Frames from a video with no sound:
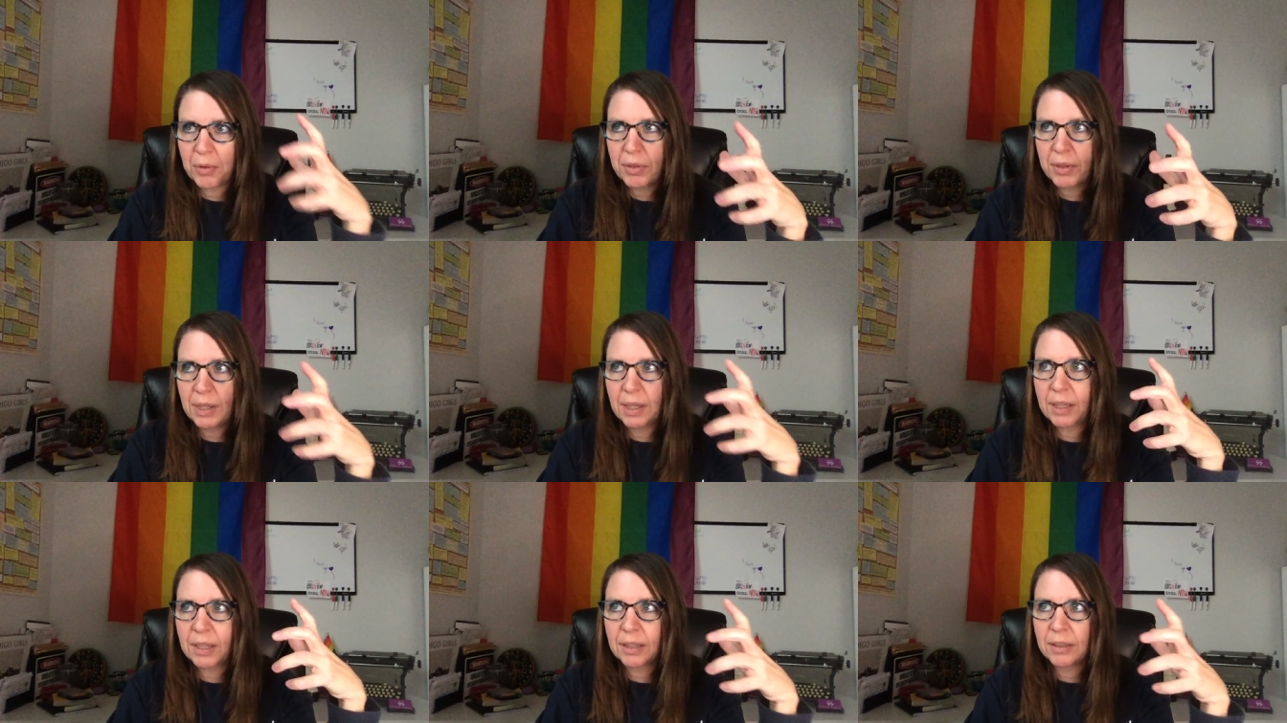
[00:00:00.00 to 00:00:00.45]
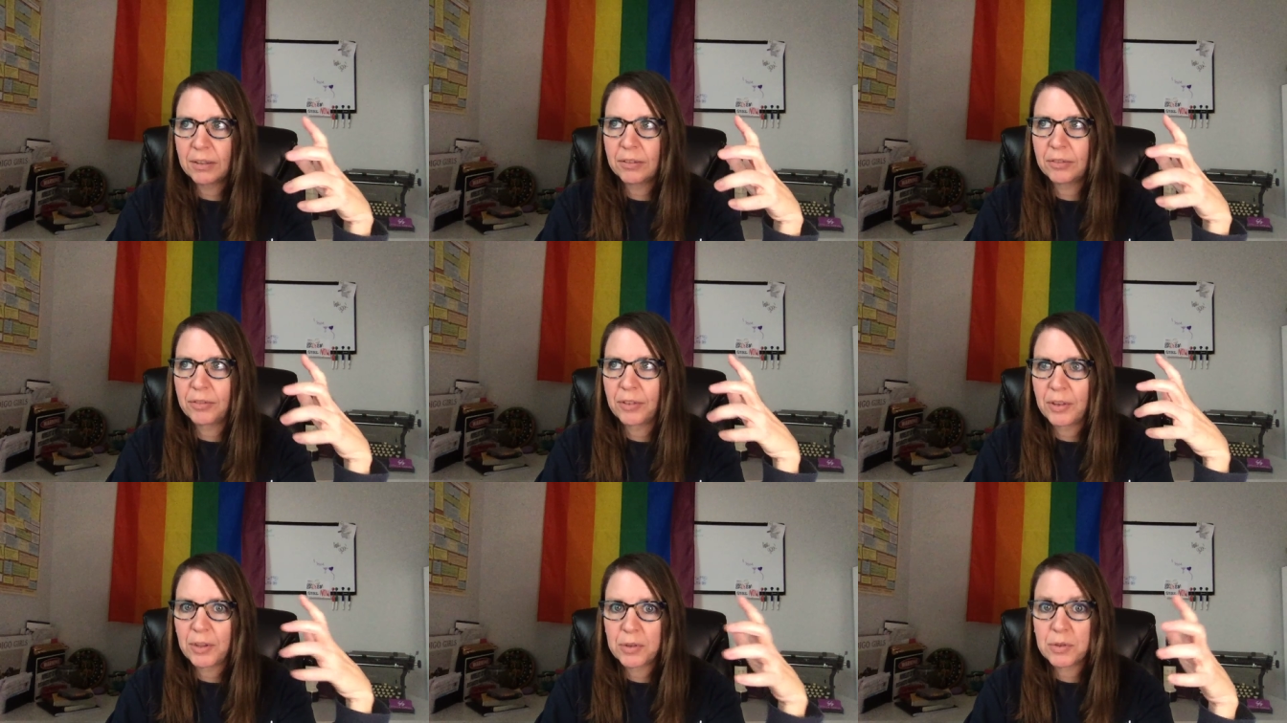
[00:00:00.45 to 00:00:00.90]
think of
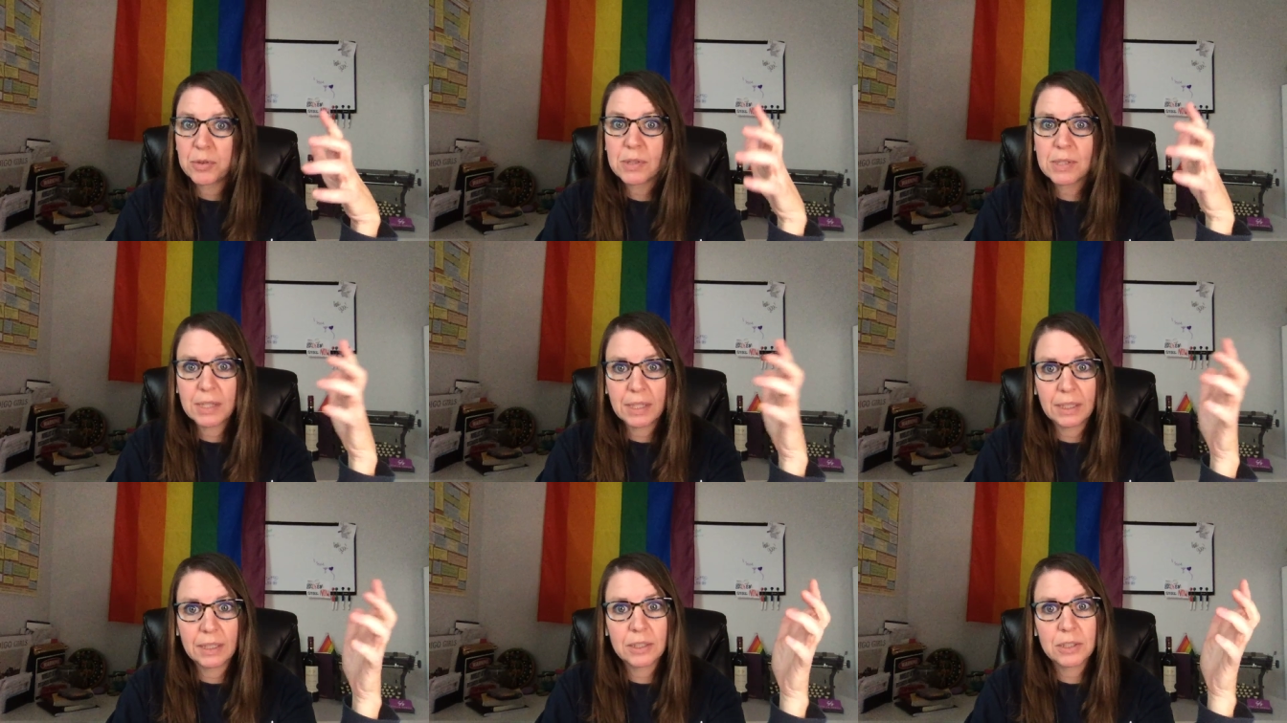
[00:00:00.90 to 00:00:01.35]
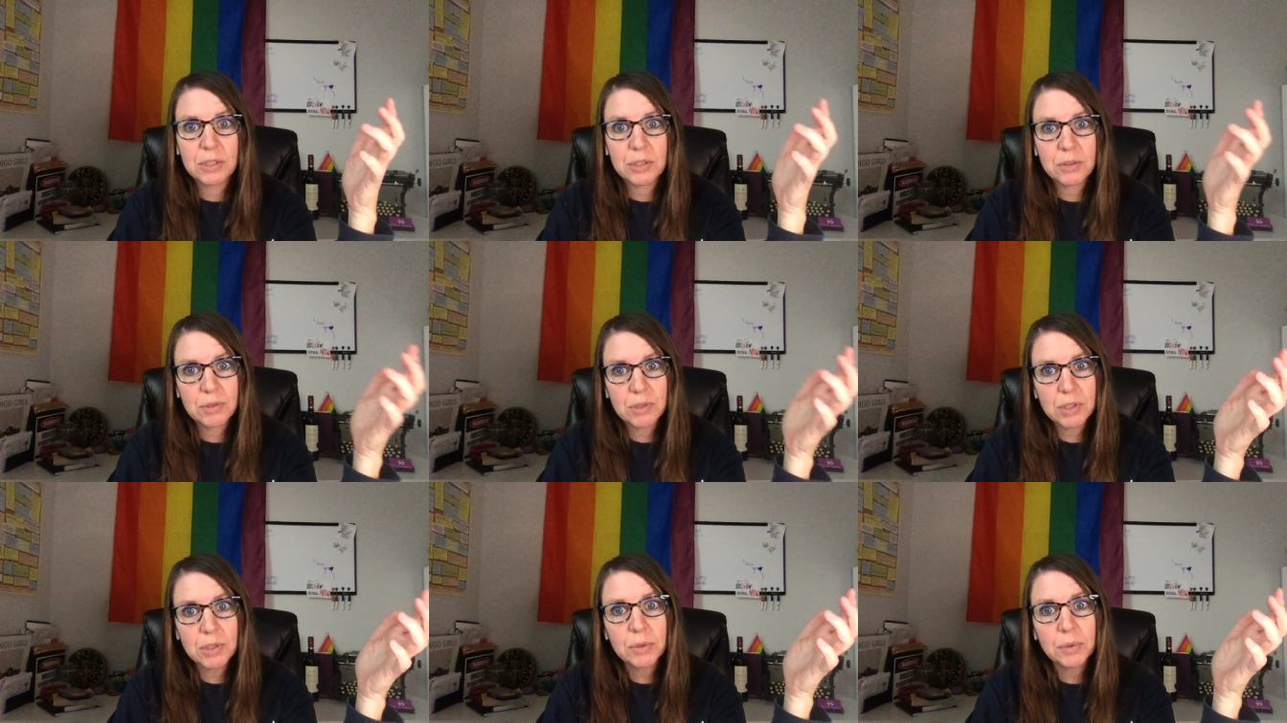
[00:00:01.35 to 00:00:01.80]
those things you
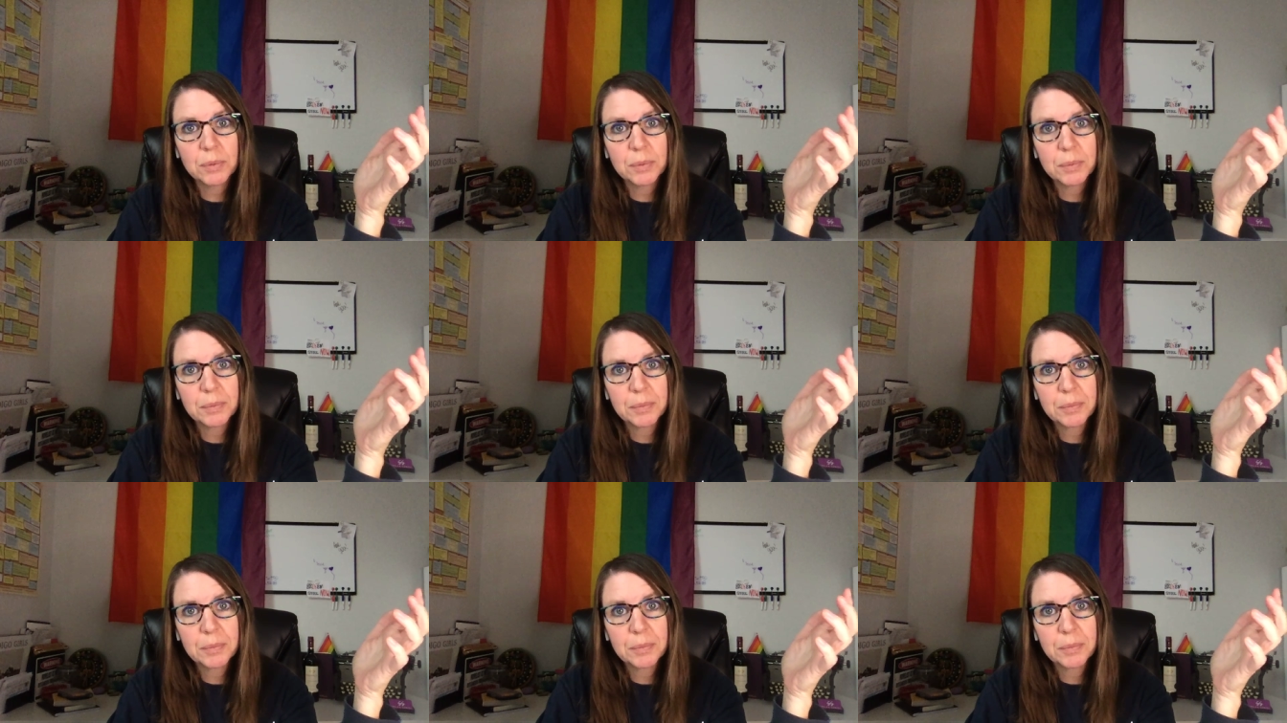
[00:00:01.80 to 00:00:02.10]
do.